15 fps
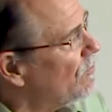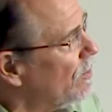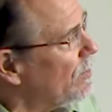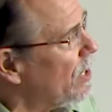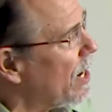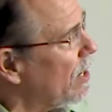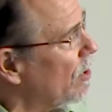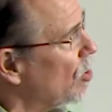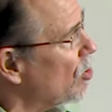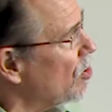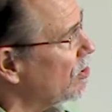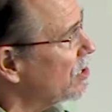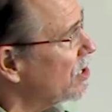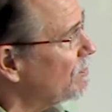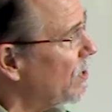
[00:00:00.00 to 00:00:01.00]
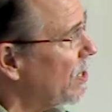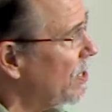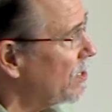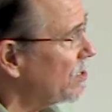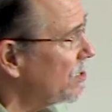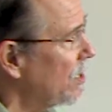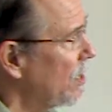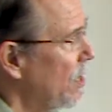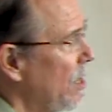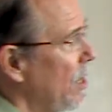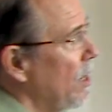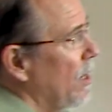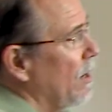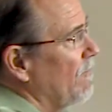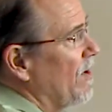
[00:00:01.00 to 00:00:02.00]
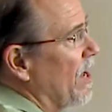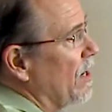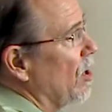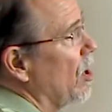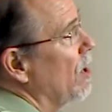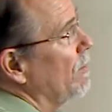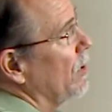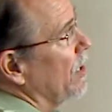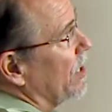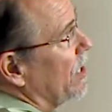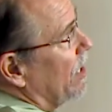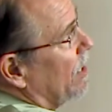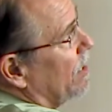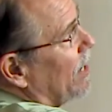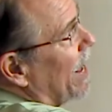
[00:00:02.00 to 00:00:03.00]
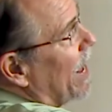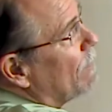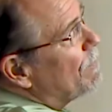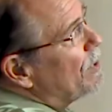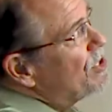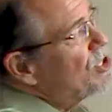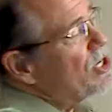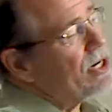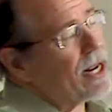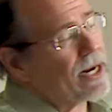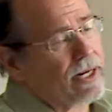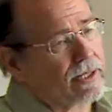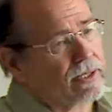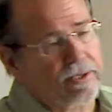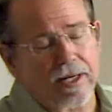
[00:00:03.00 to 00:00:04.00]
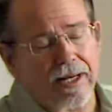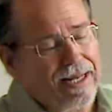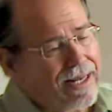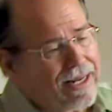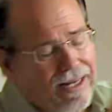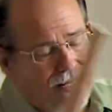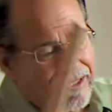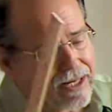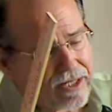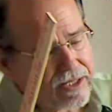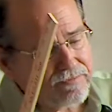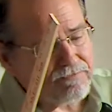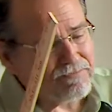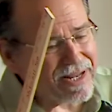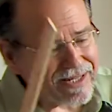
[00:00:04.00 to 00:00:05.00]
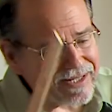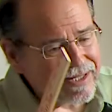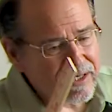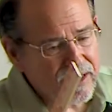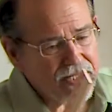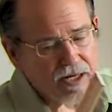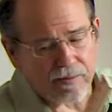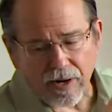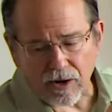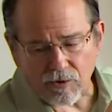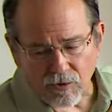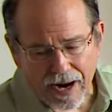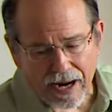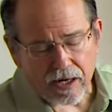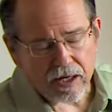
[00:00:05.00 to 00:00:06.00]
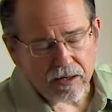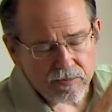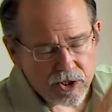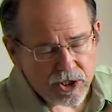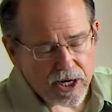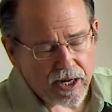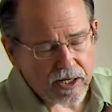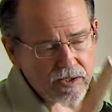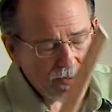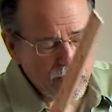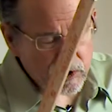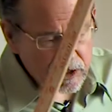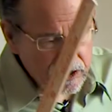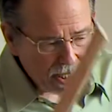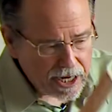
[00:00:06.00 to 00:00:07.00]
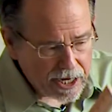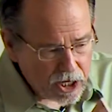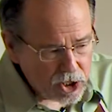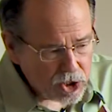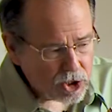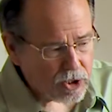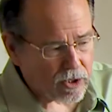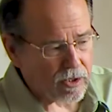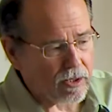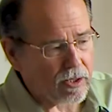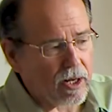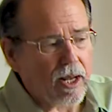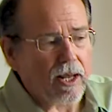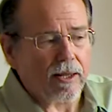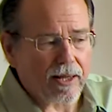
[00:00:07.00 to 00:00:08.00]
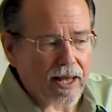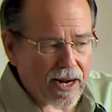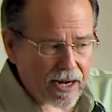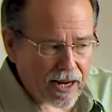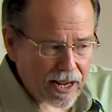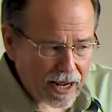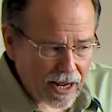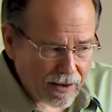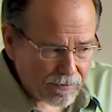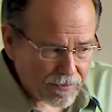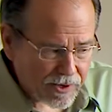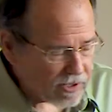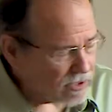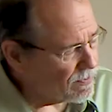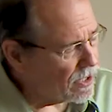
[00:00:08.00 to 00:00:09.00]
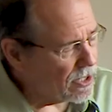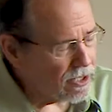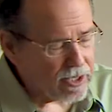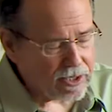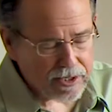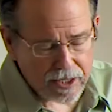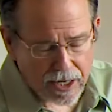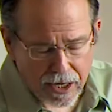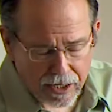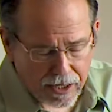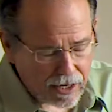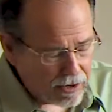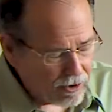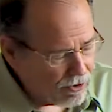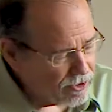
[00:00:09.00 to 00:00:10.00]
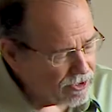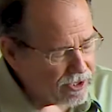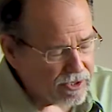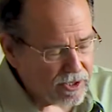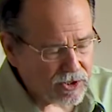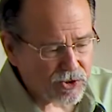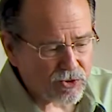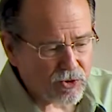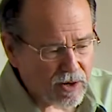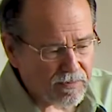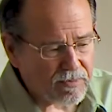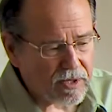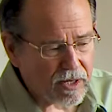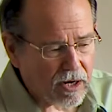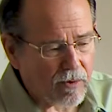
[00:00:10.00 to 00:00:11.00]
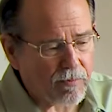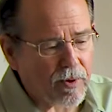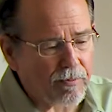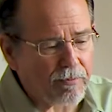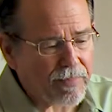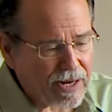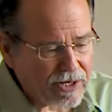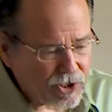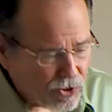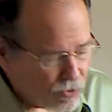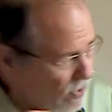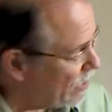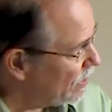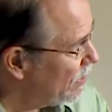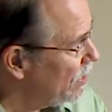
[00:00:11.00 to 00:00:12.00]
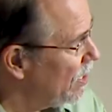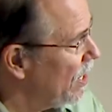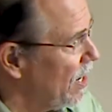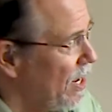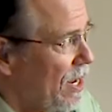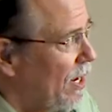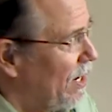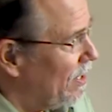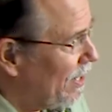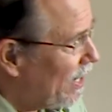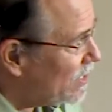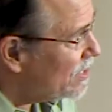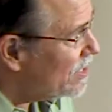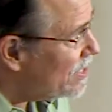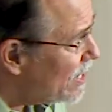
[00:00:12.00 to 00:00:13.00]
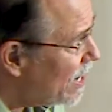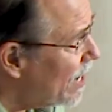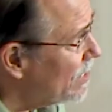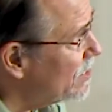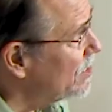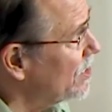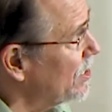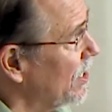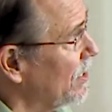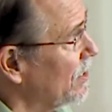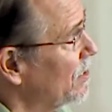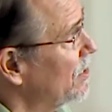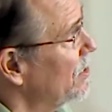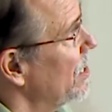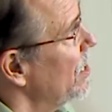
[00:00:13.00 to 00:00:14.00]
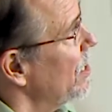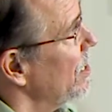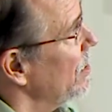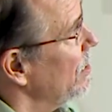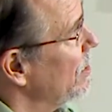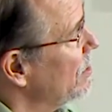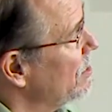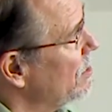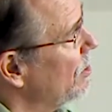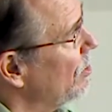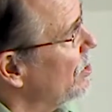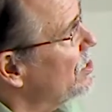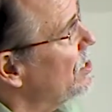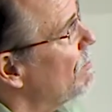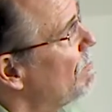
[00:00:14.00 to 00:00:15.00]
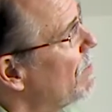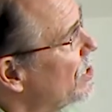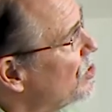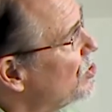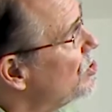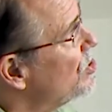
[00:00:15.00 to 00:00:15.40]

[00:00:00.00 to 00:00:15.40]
from non-local space. Van Lommel again, epigenetics. This business about random chance mutation, that happens, but it is not errors in the script that are perpetuated. That's nonsense. There is a much